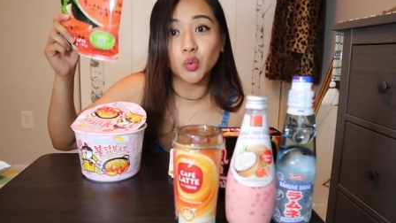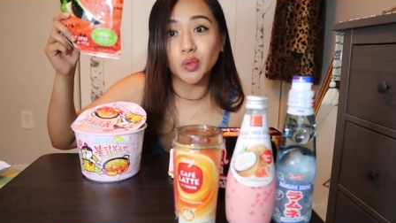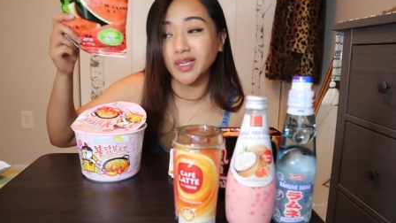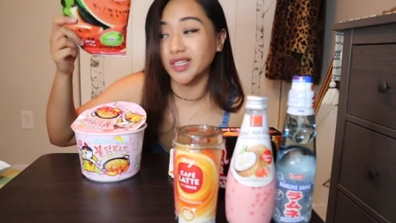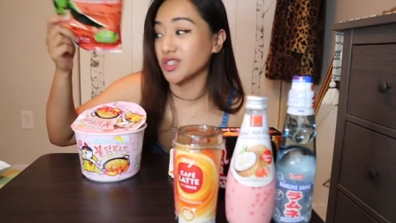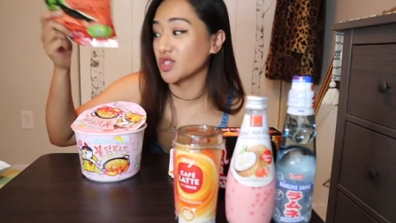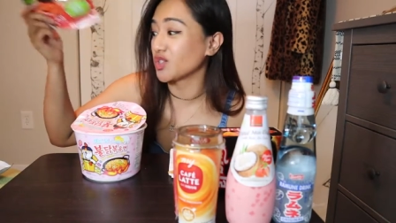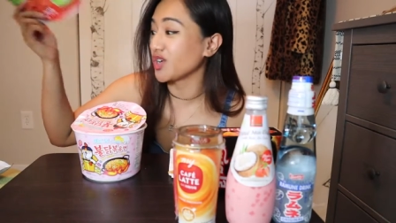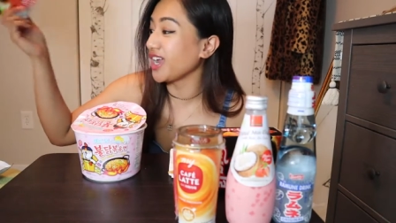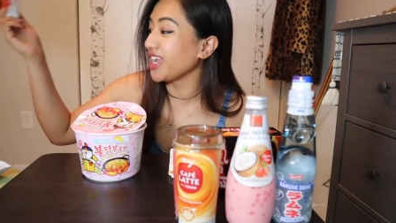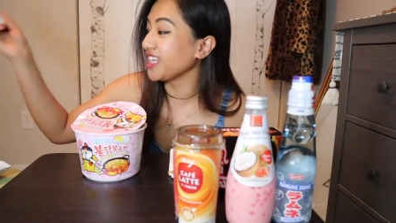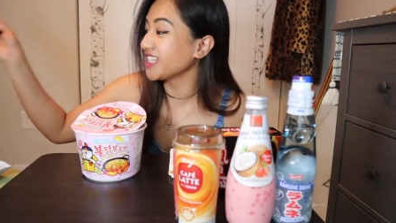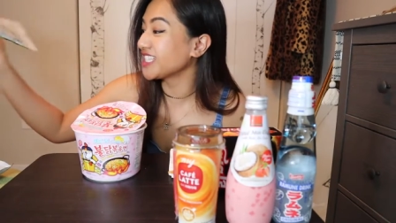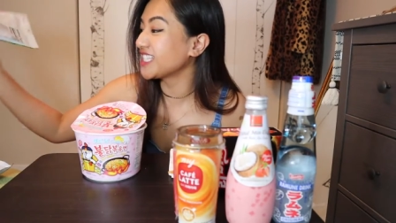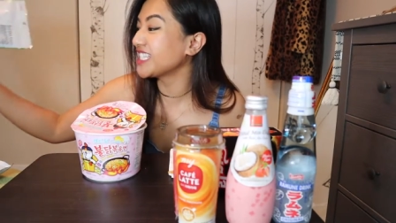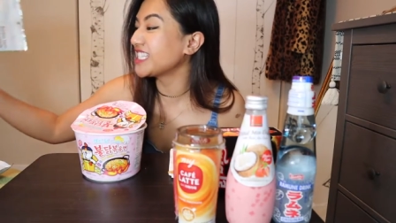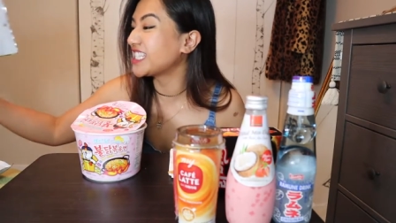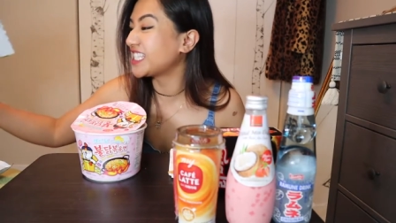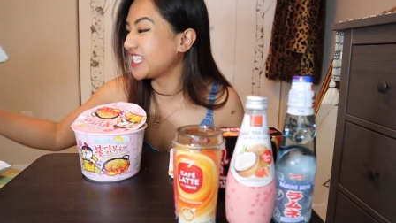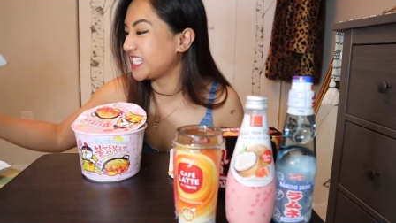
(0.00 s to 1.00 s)
we're gonna try it
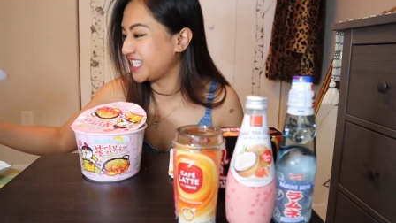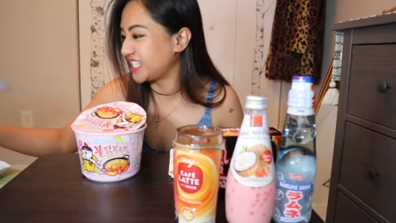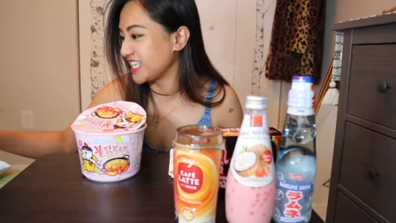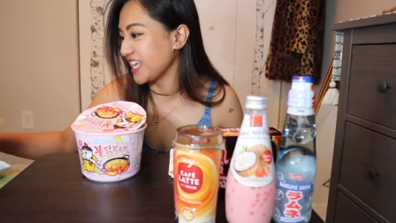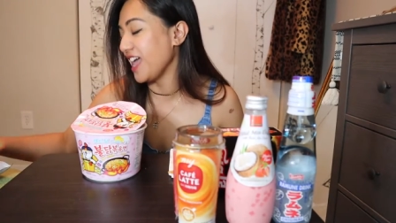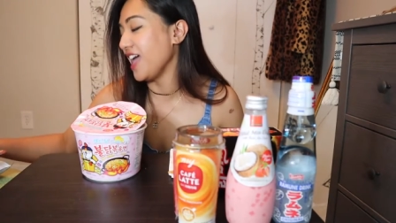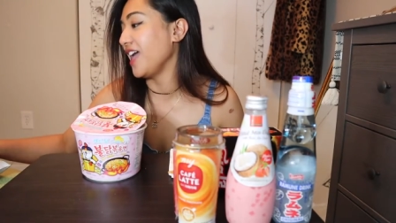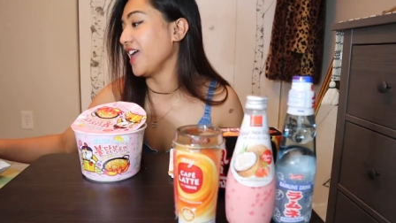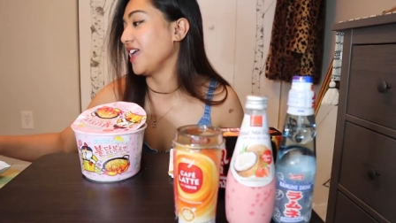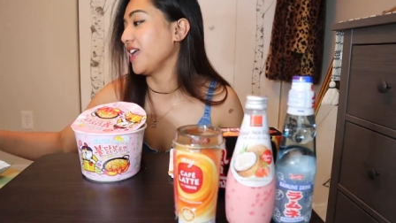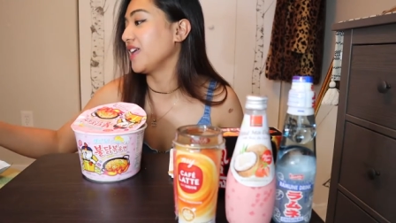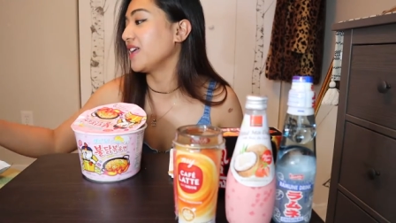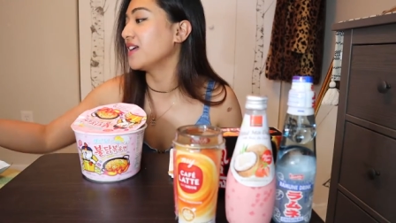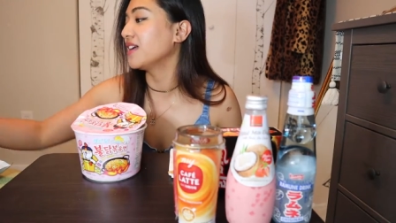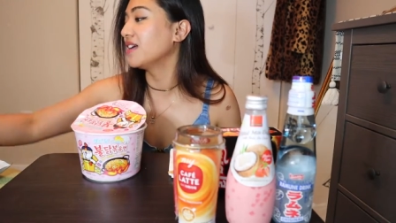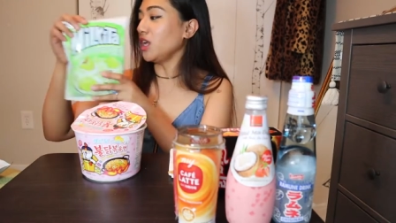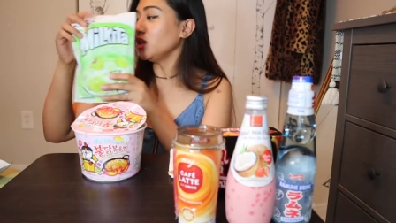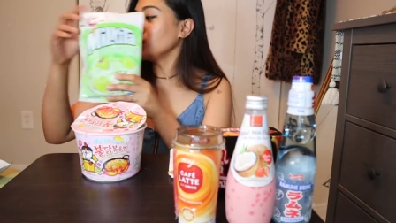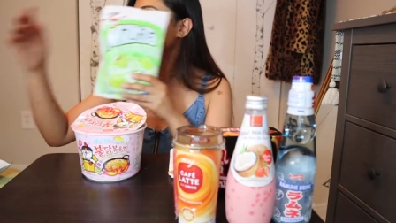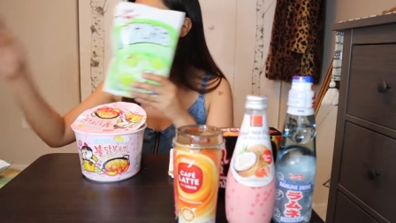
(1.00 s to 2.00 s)
today.
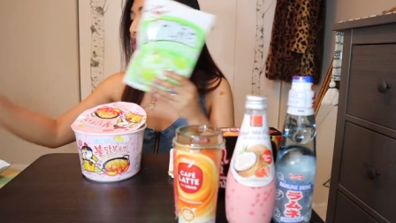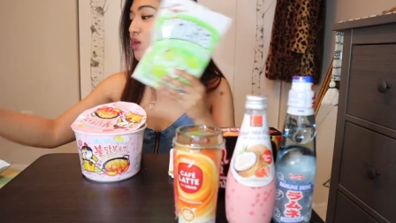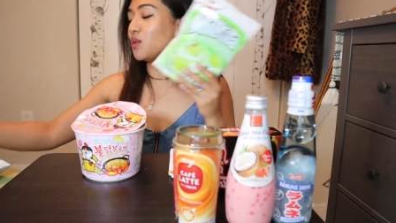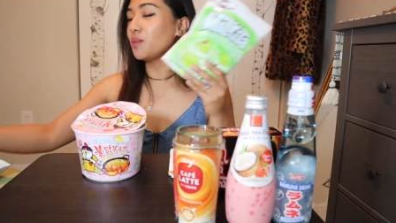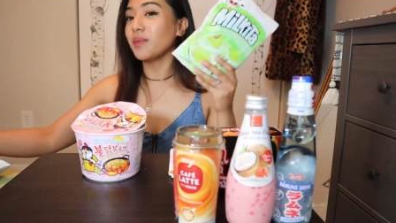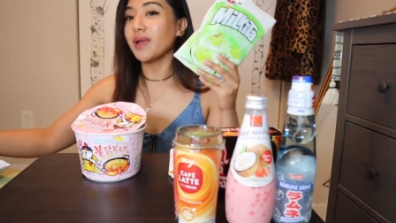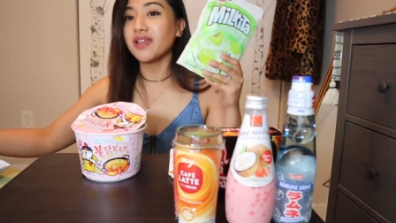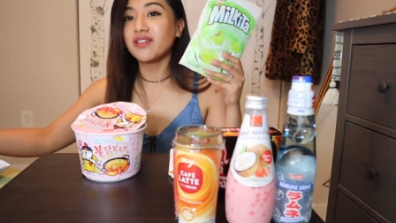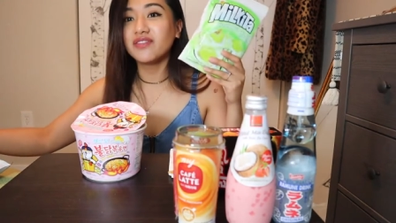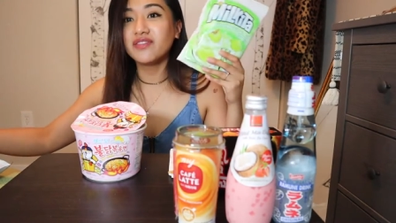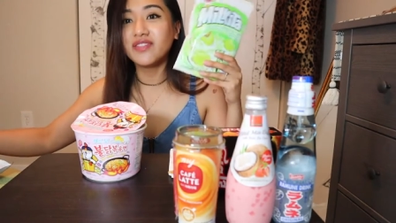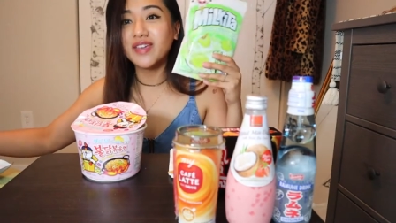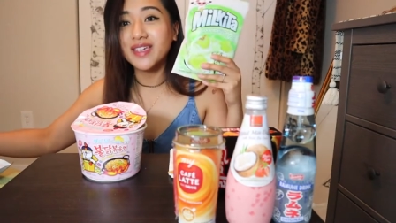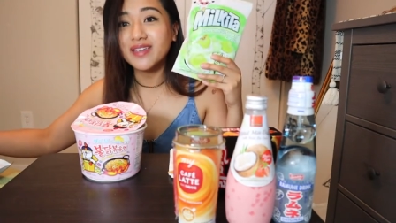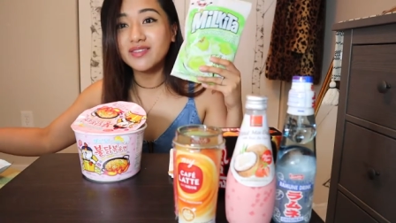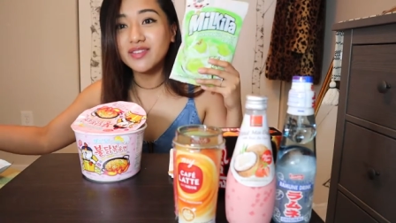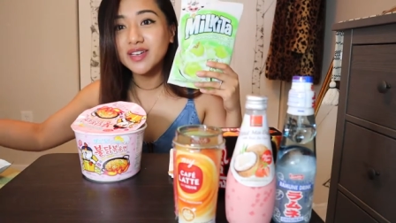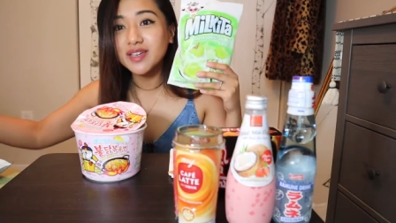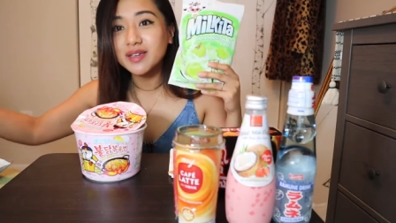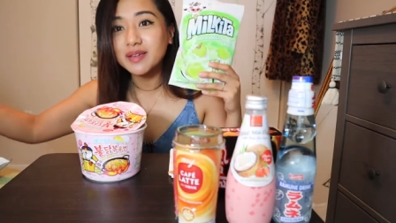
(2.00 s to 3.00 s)
Also, my
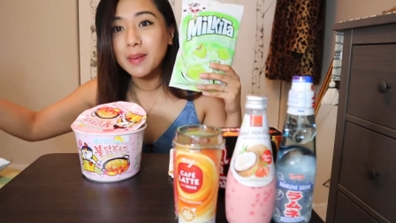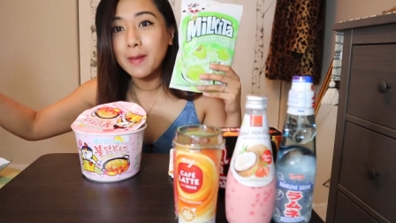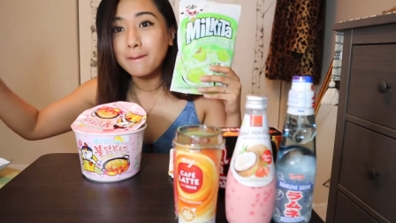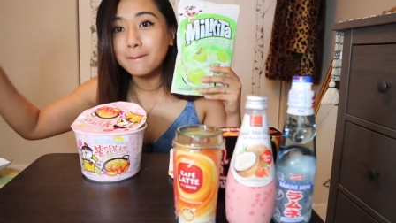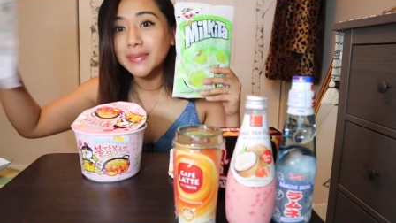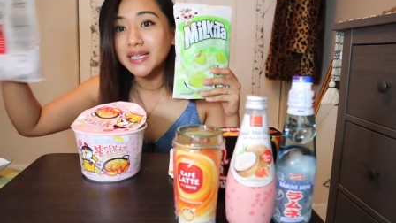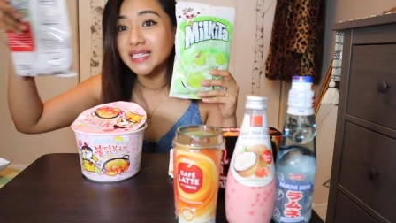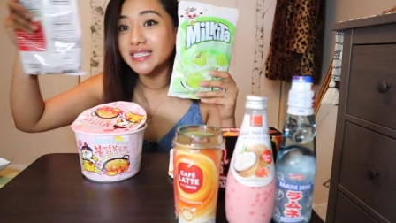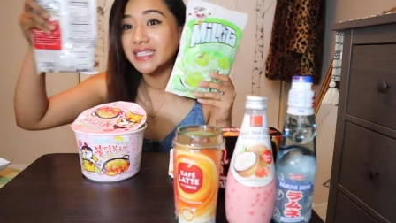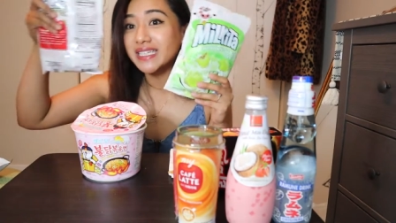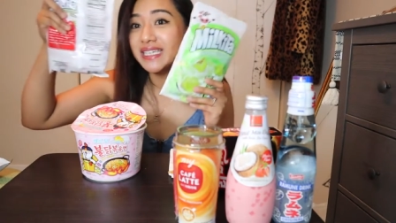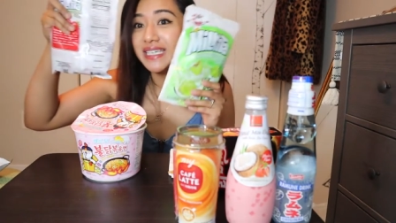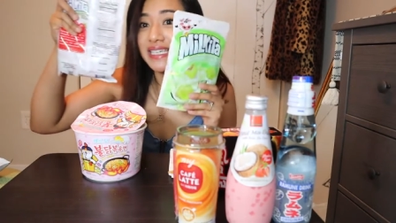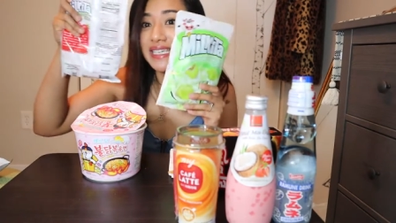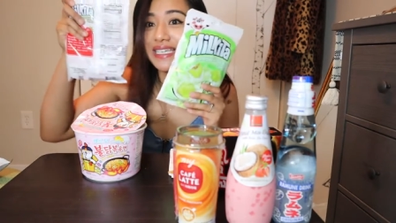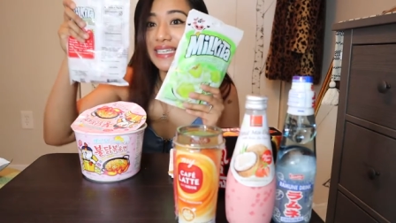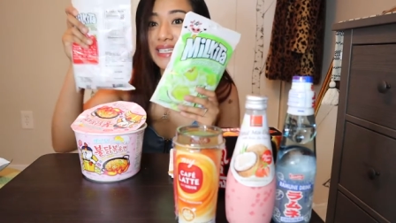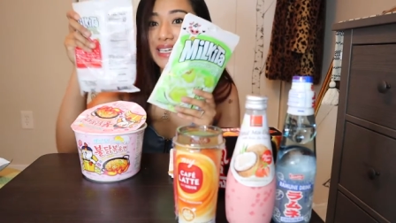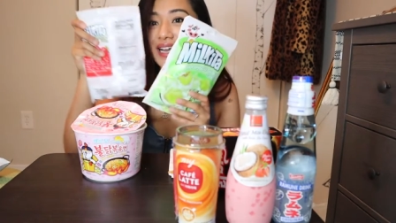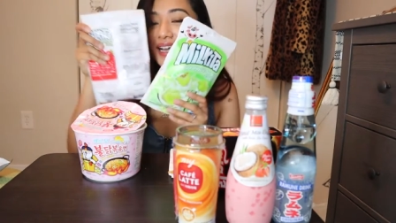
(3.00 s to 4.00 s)
favorite
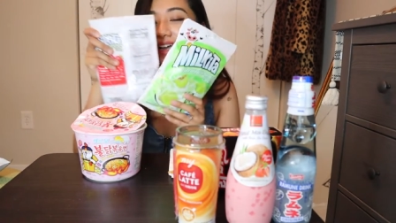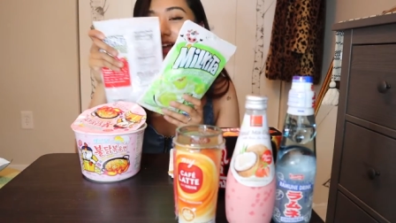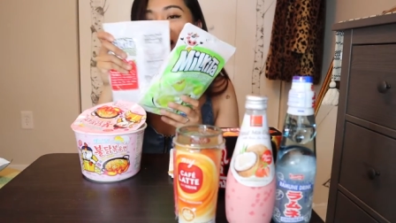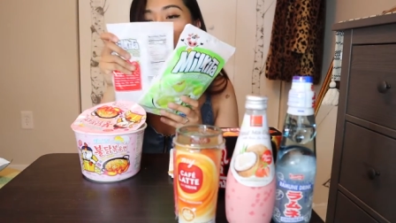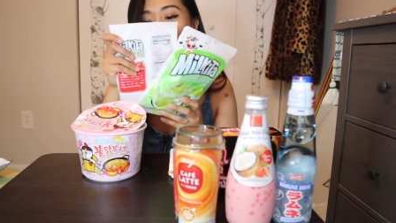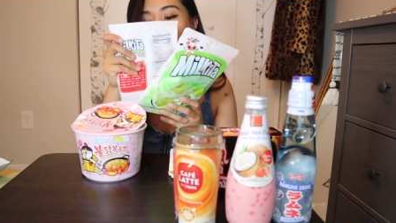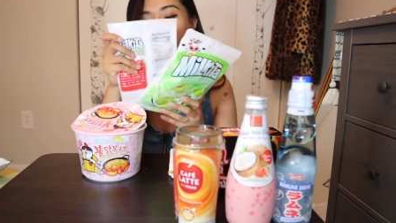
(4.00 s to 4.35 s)
Milkita.